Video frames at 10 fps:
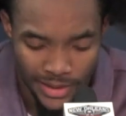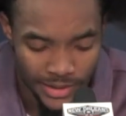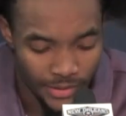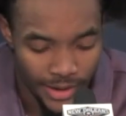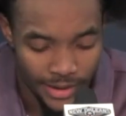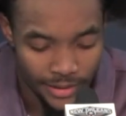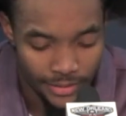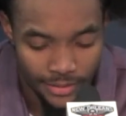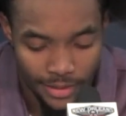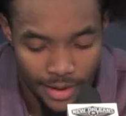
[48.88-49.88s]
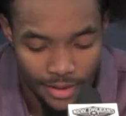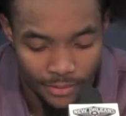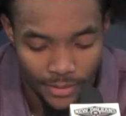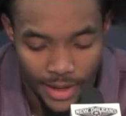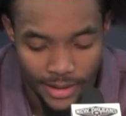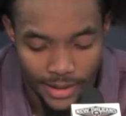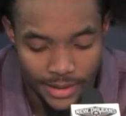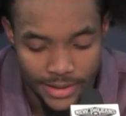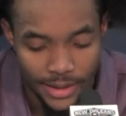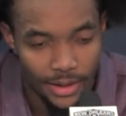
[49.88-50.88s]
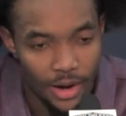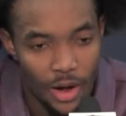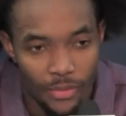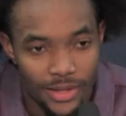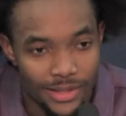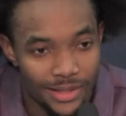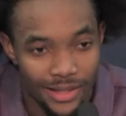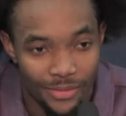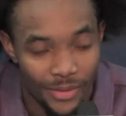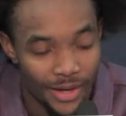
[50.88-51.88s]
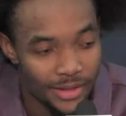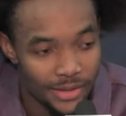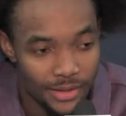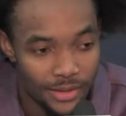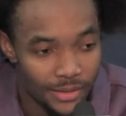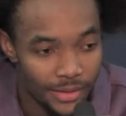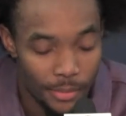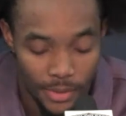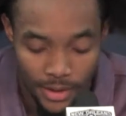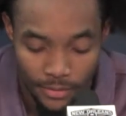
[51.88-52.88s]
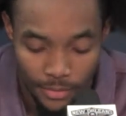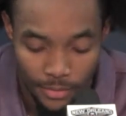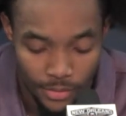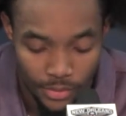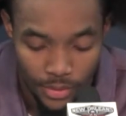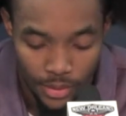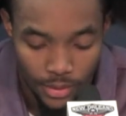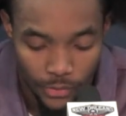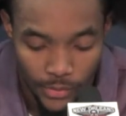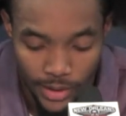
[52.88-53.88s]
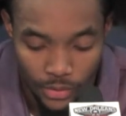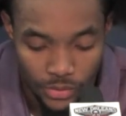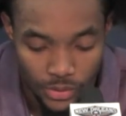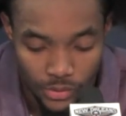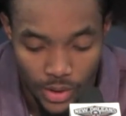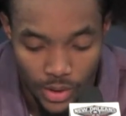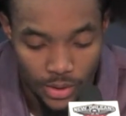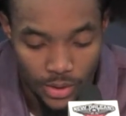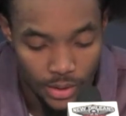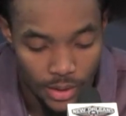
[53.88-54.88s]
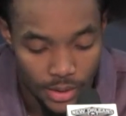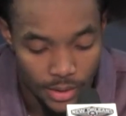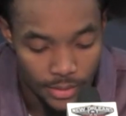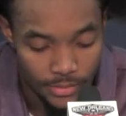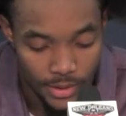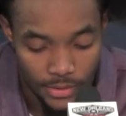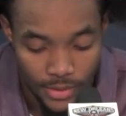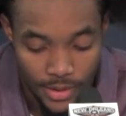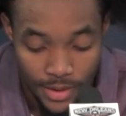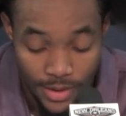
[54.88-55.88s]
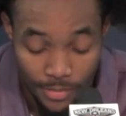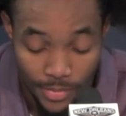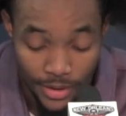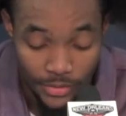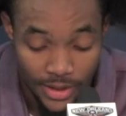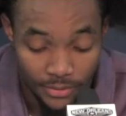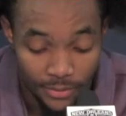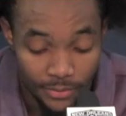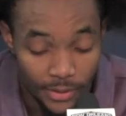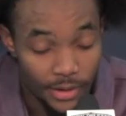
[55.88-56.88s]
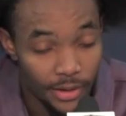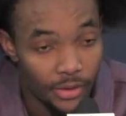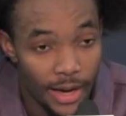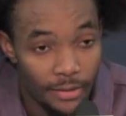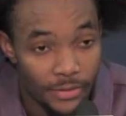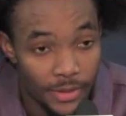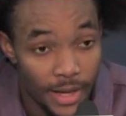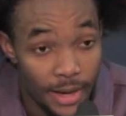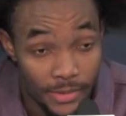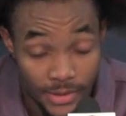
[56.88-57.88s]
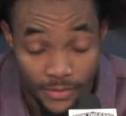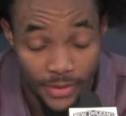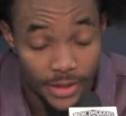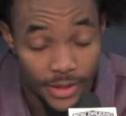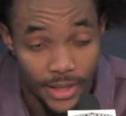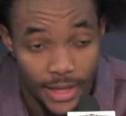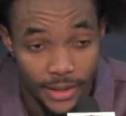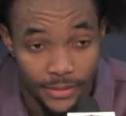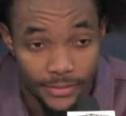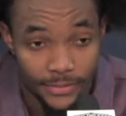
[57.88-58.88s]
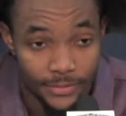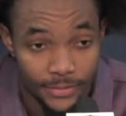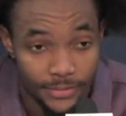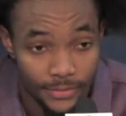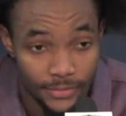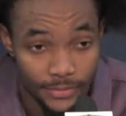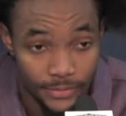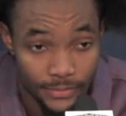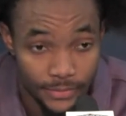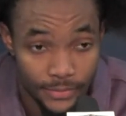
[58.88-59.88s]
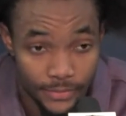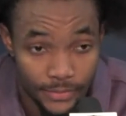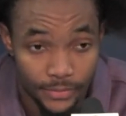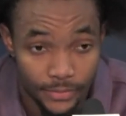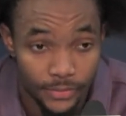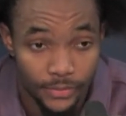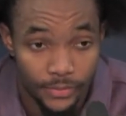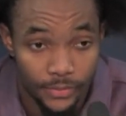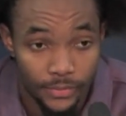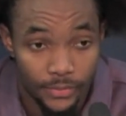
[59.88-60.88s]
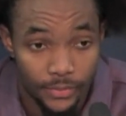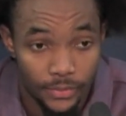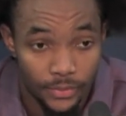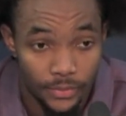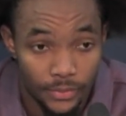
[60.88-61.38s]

Great. I feel like the energy in here always good. Fans are unbelievable. Win, lose, or draw. But it was definitely fun. Great atmosphere in there tonight. And we've asked a couple people about it, but have